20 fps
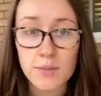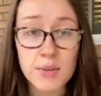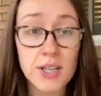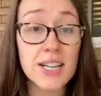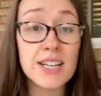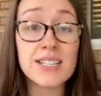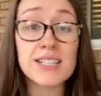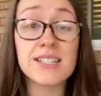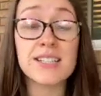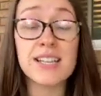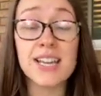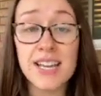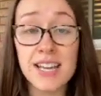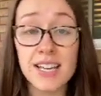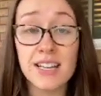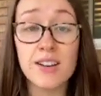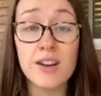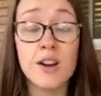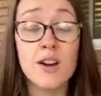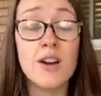because
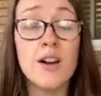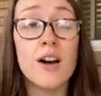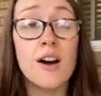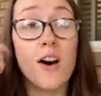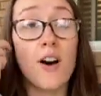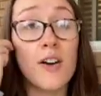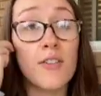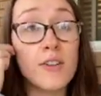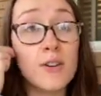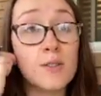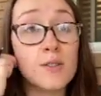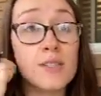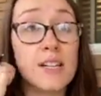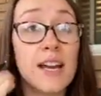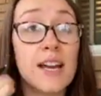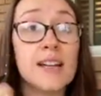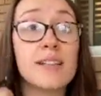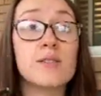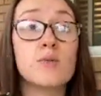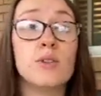then on those
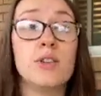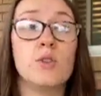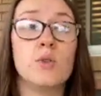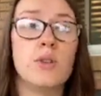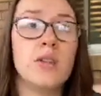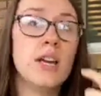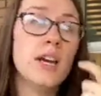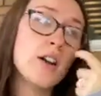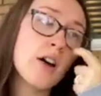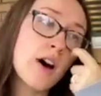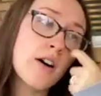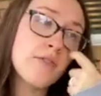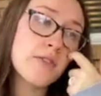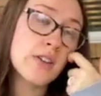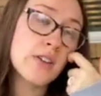days when you get off